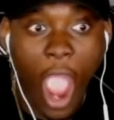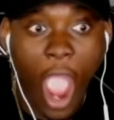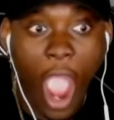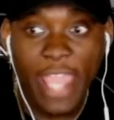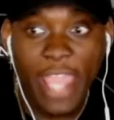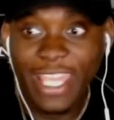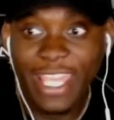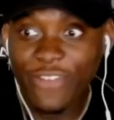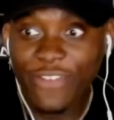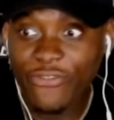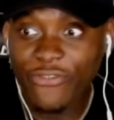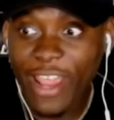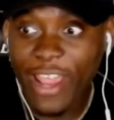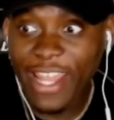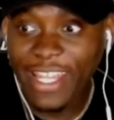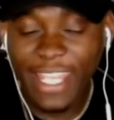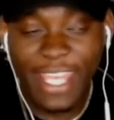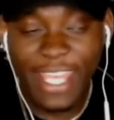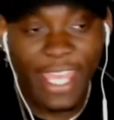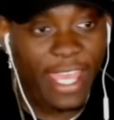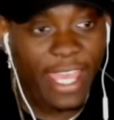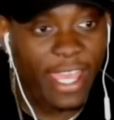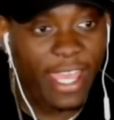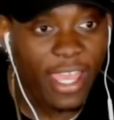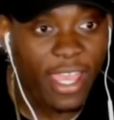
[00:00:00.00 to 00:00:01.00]
He read
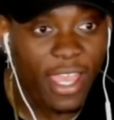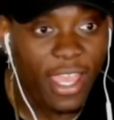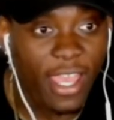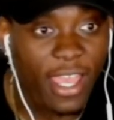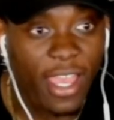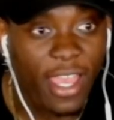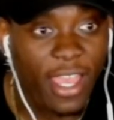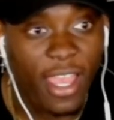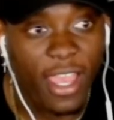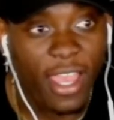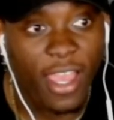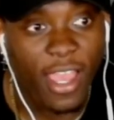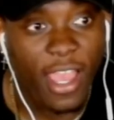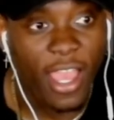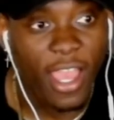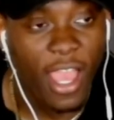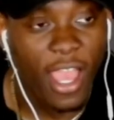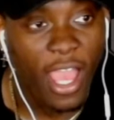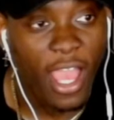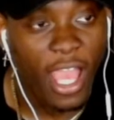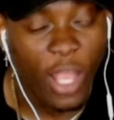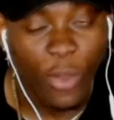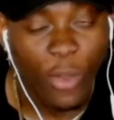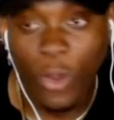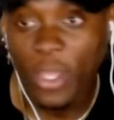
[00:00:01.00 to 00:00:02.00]
it.
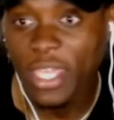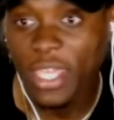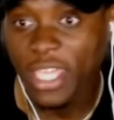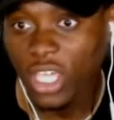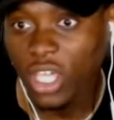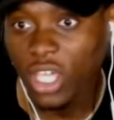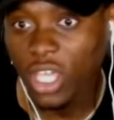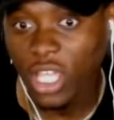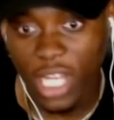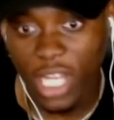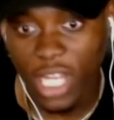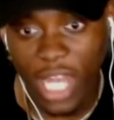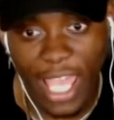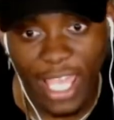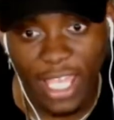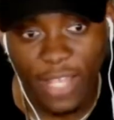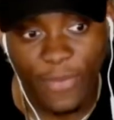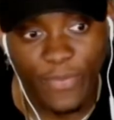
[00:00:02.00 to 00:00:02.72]
Well, he, like,